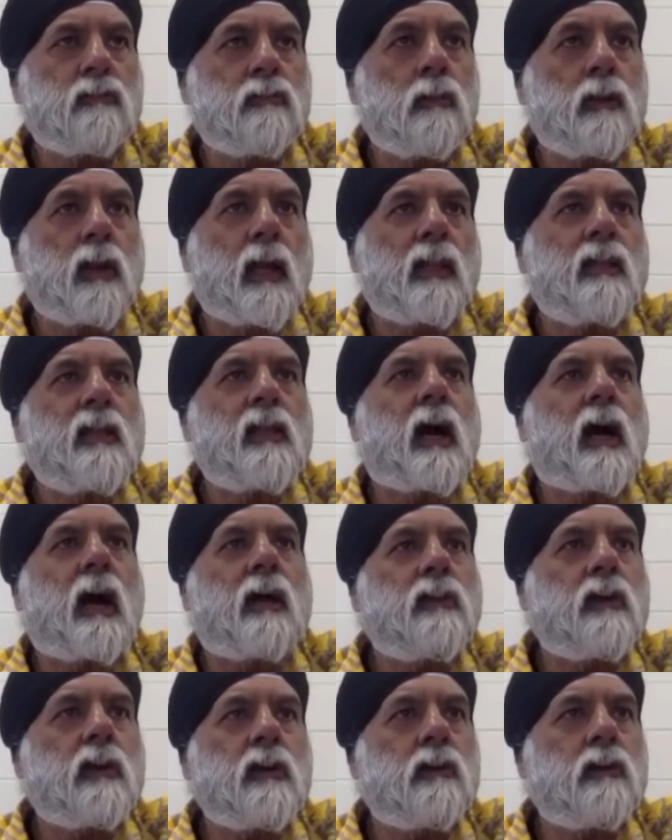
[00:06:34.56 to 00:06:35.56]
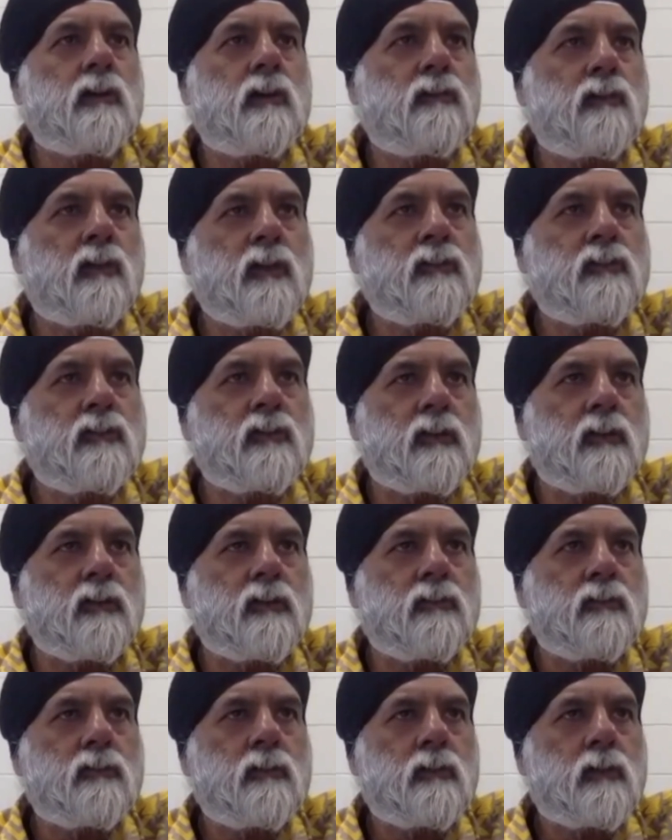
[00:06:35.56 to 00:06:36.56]
Look at the other universities
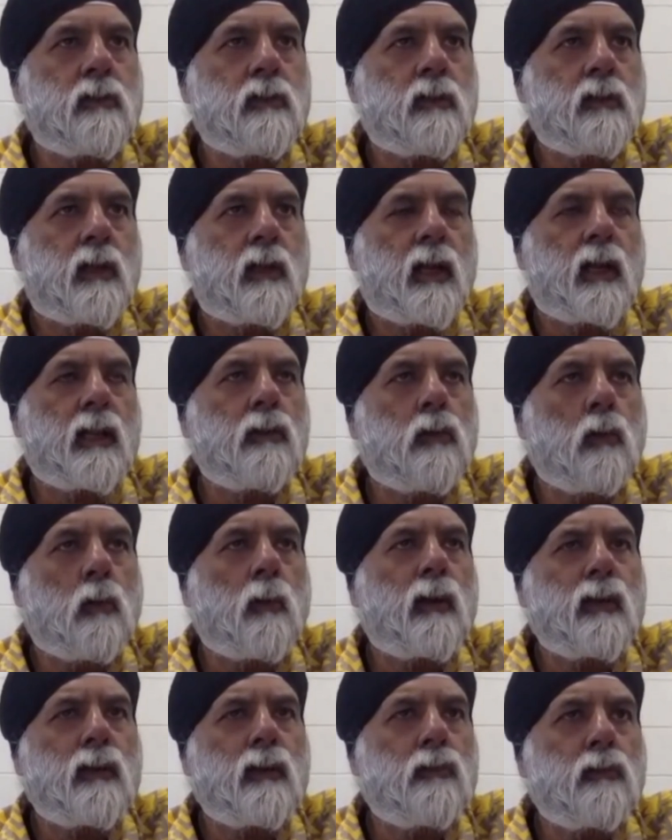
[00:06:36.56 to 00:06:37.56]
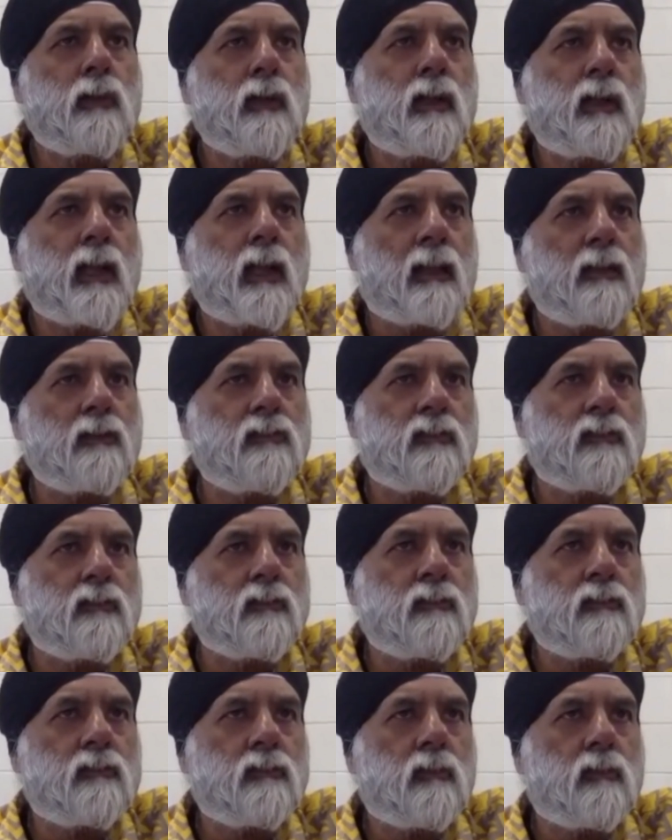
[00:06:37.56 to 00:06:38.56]
and go and do an
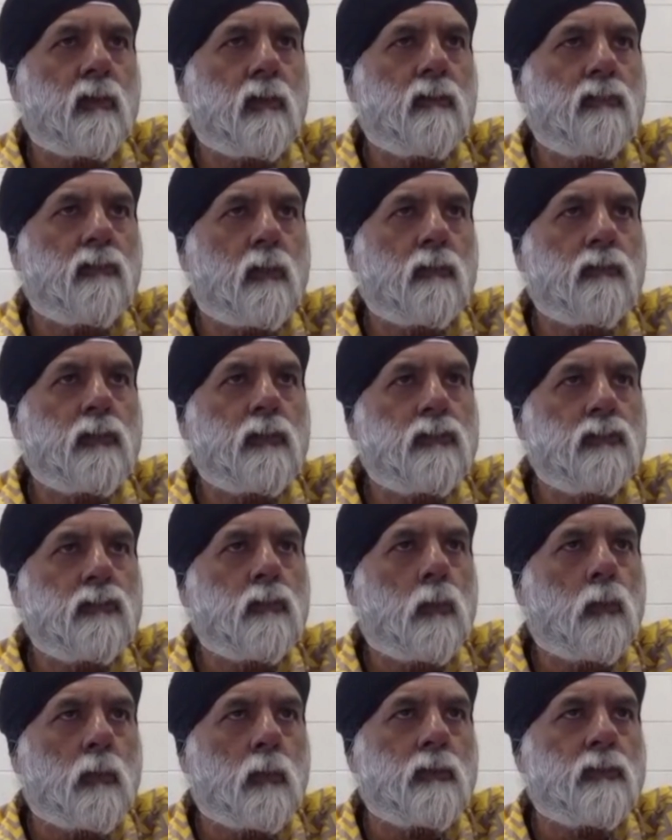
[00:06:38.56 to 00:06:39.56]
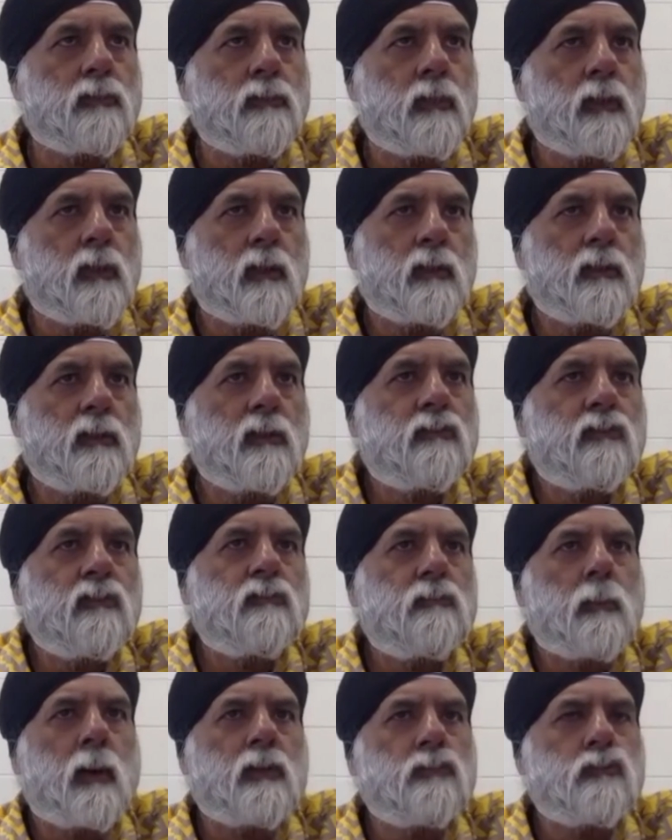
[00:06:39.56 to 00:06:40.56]
analysis of the scores. This
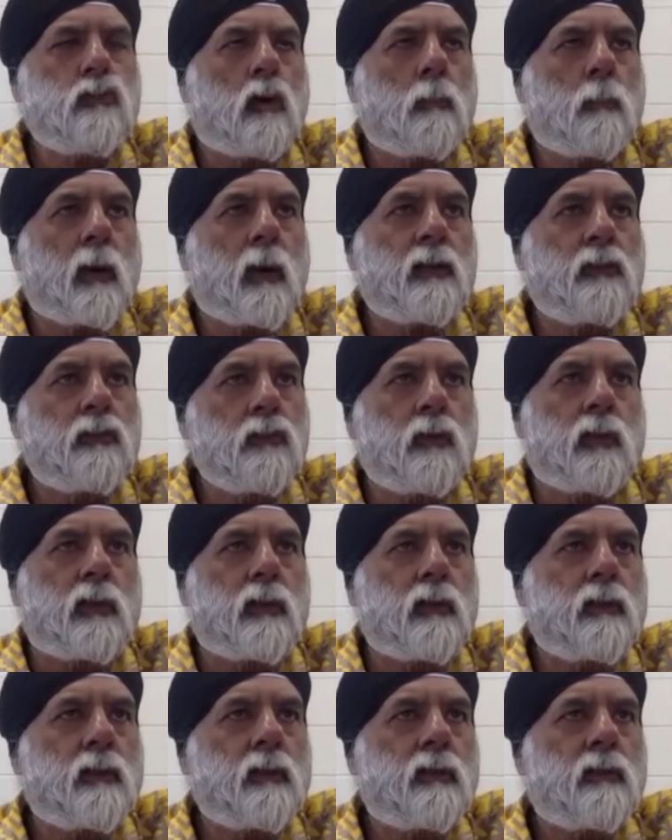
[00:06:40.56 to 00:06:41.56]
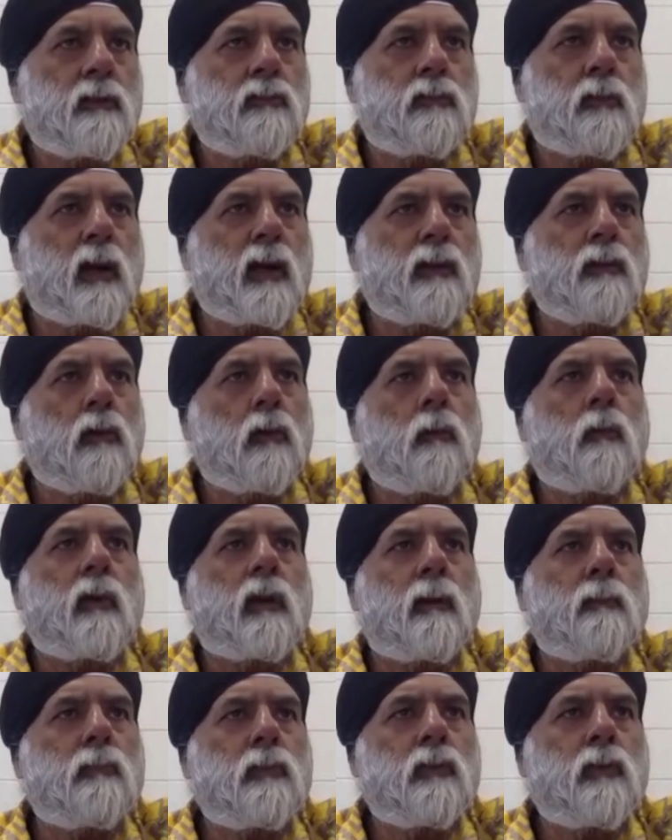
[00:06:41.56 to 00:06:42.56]
is my job. I do it. So I know
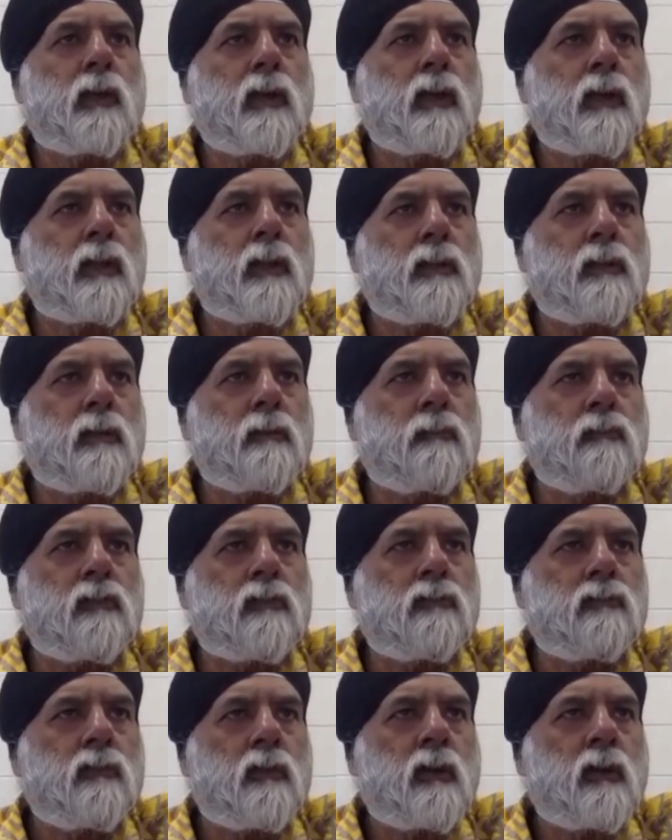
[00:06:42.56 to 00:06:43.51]
what I'm doing in terms of